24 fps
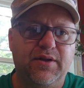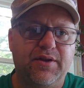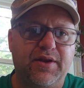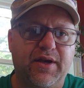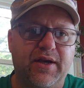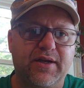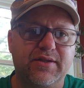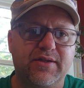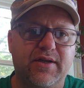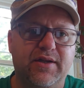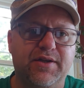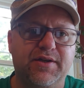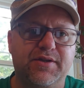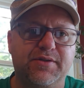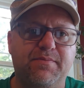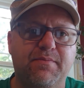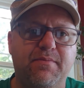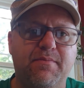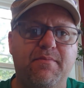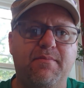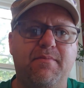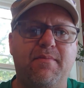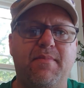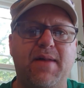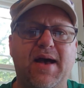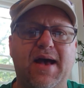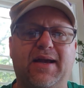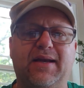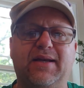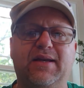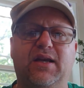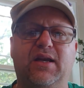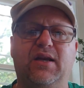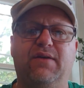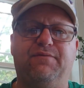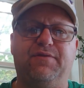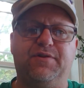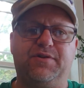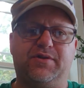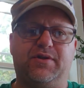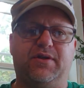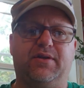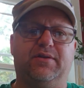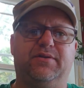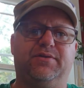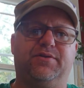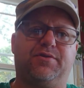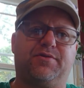thanks to this
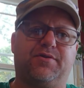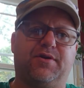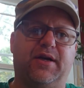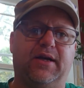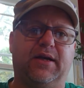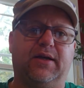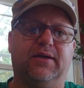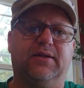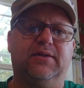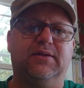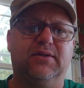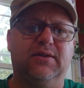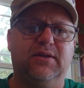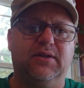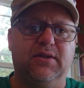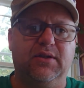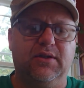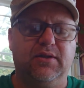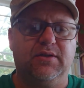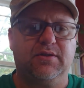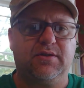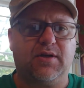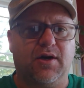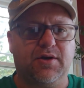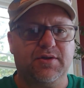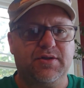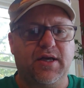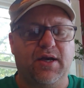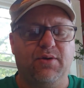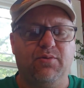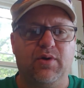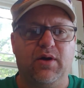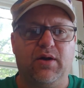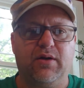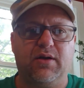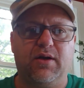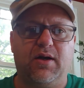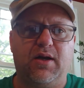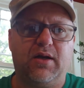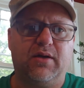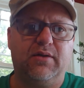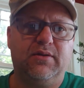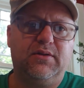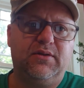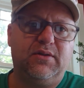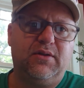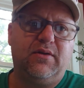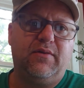magnificent streak. Dirte, well done.
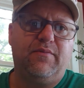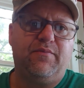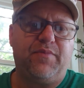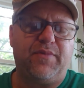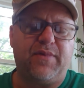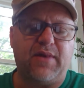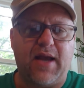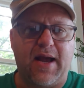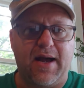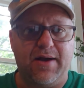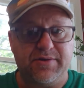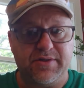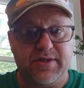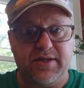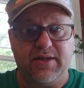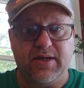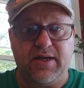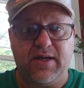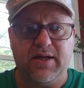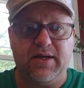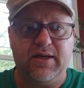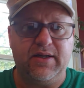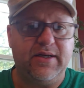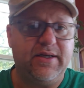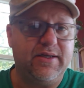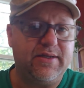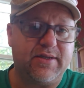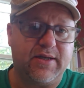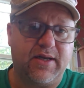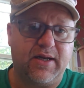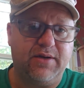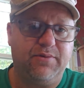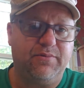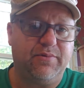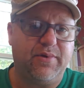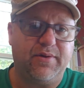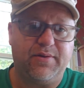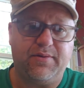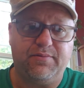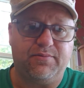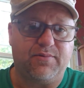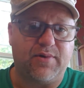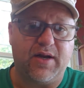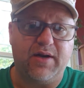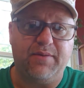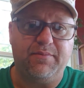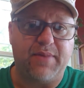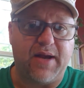How's he done it? He's done it with
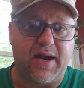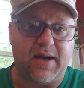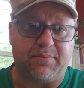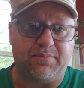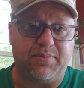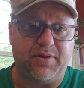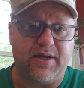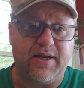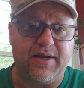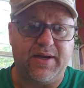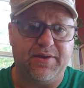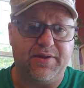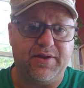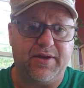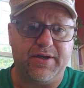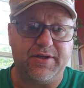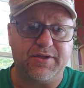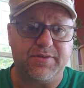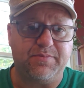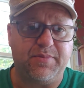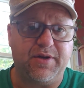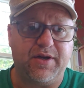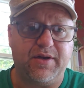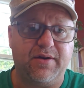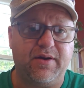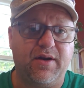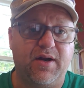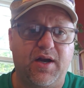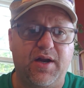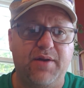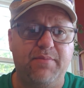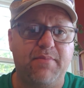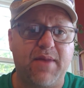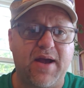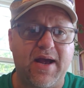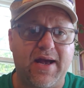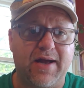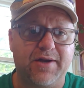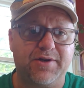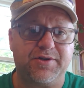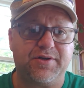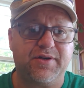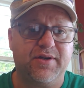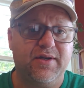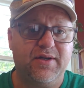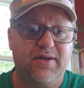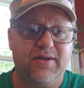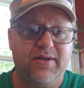running back play that has been
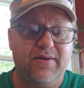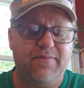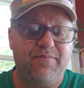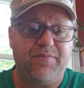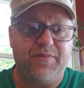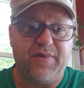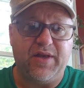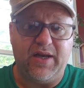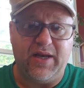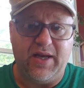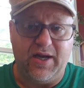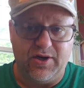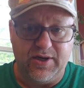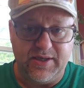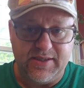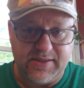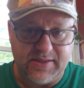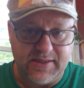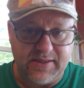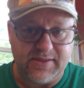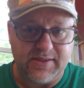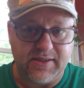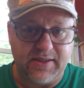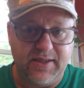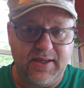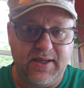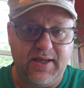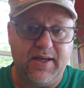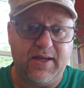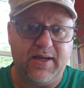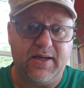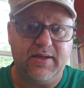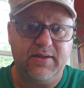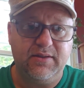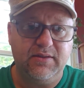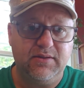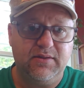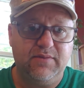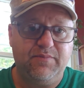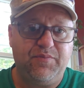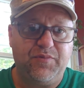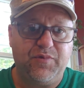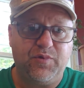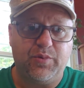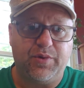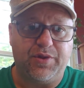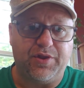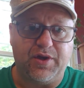unmatched. And here he sits again
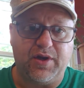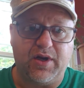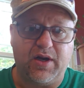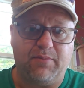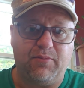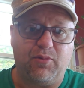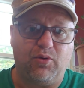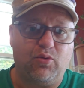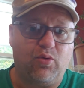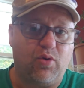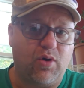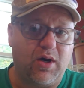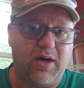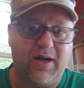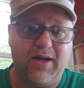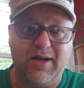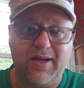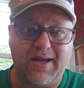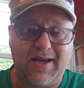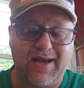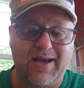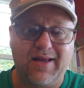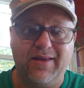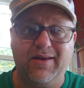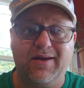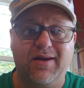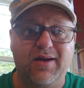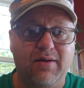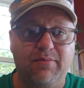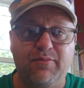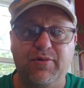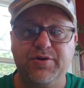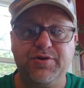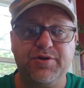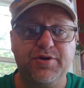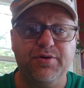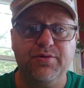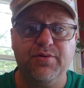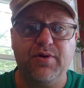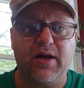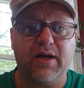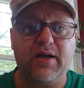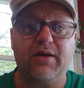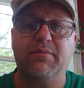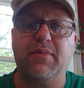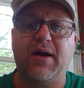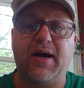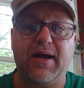with the number one and the number two
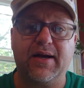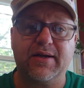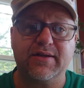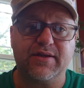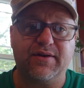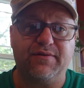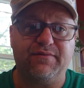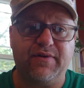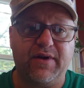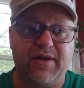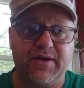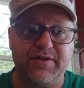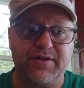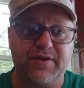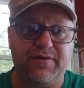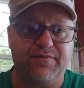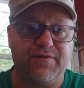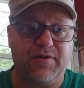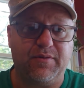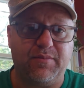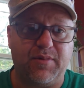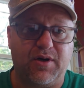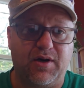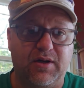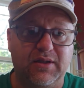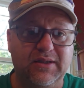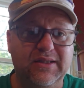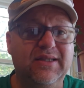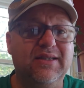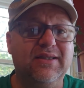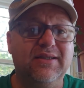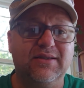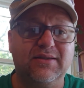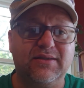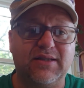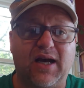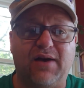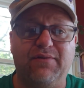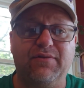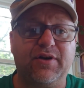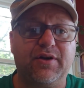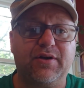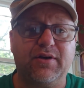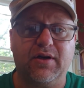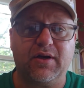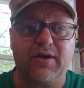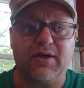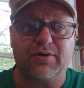running backs in fantasy football. Dalvin
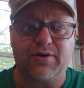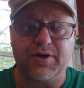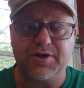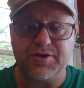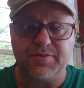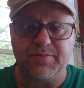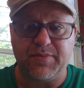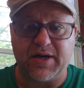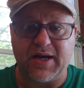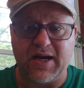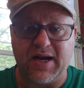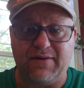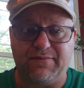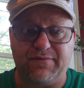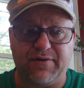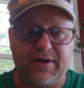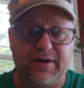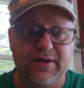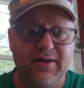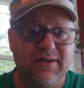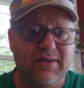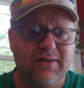Cook, Christian McCaffrey